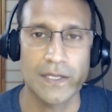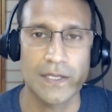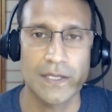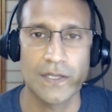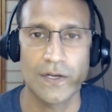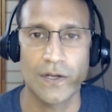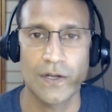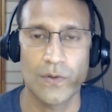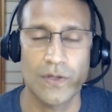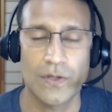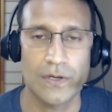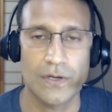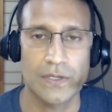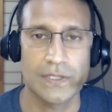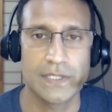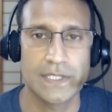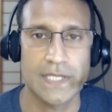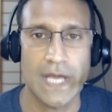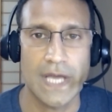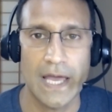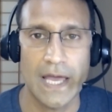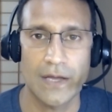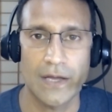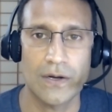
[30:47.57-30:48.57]
you know, there are
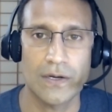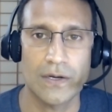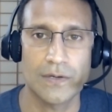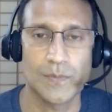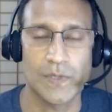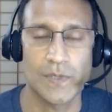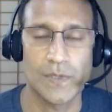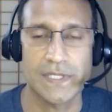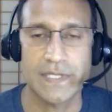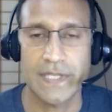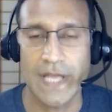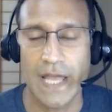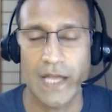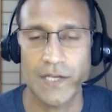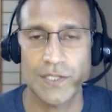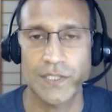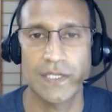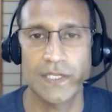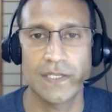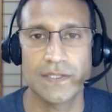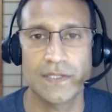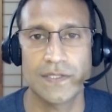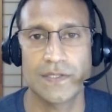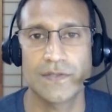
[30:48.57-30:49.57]
diehard
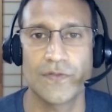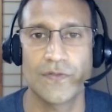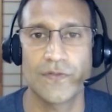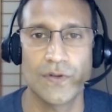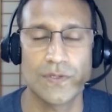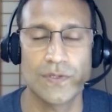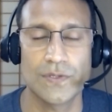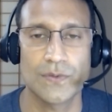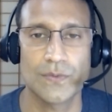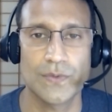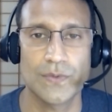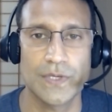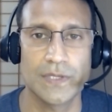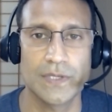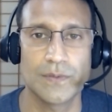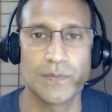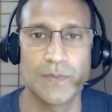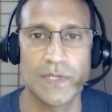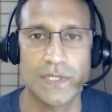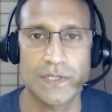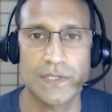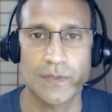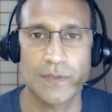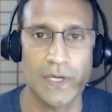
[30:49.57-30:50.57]
mustachians, folks who read
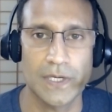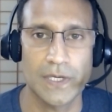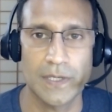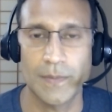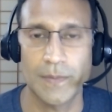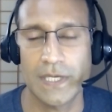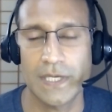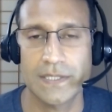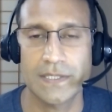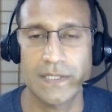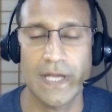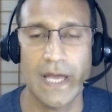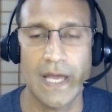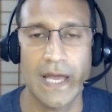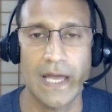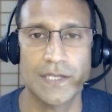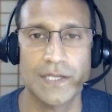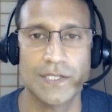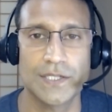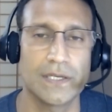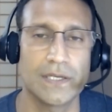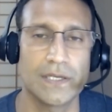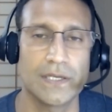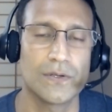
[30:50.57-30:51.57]
Mr. Money
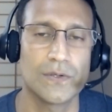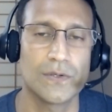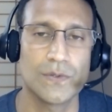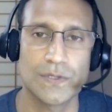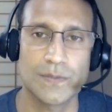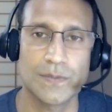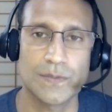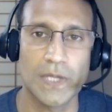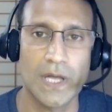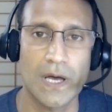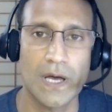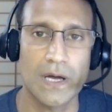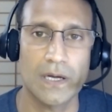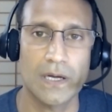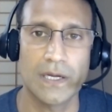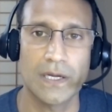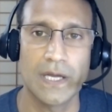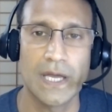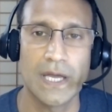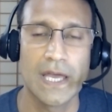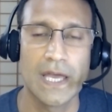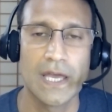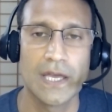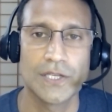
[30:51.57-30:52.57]
Mustache and whose blog
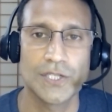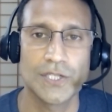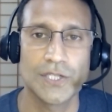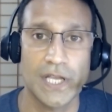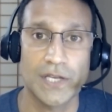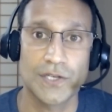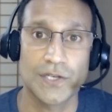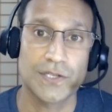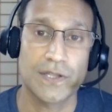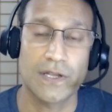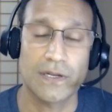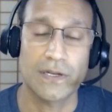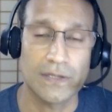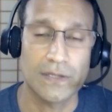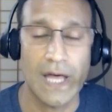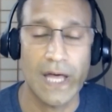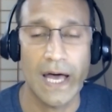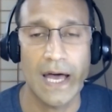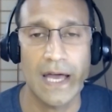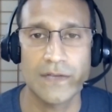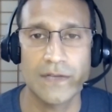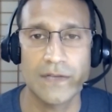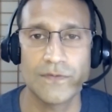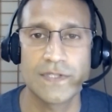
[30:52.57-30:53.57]
changed their
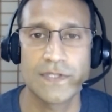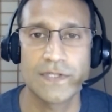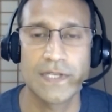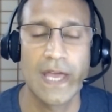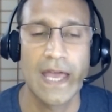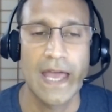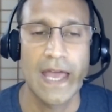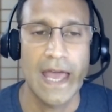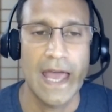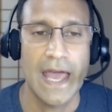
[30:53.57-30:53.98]
lives.